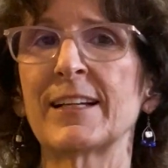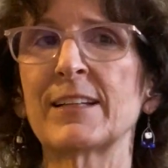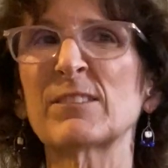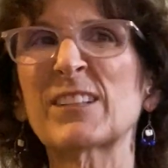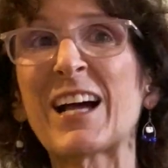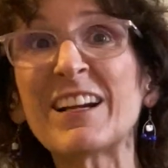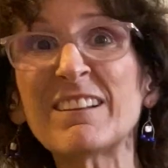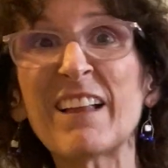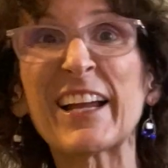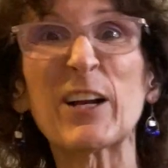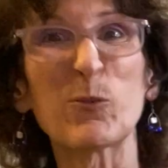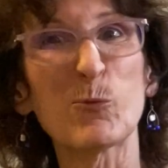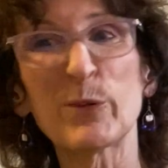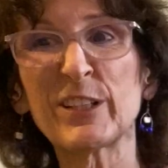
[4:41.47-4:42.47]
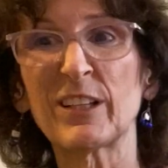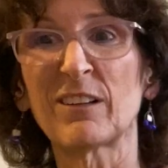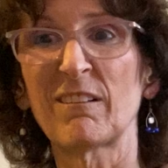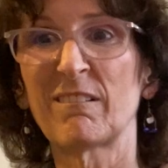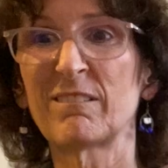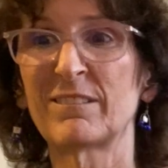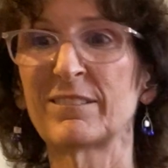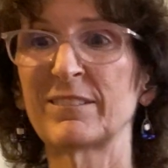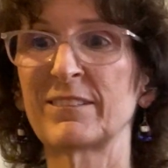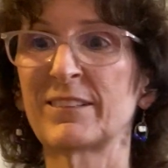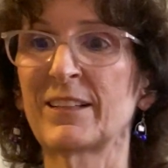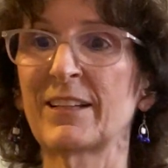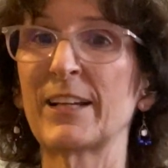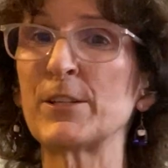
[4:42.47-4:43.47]
It's kind of like a riddle.
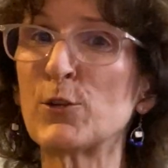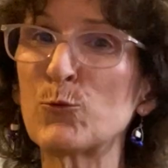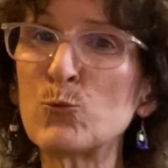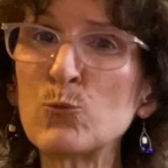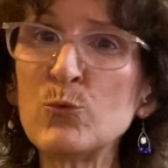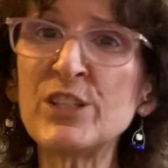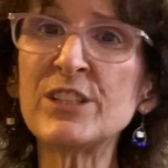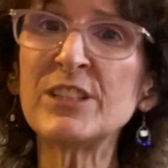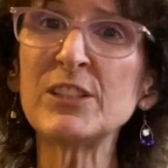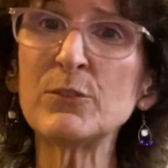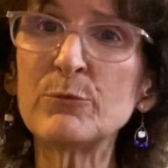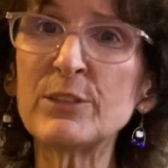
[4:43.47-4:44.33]
And you really,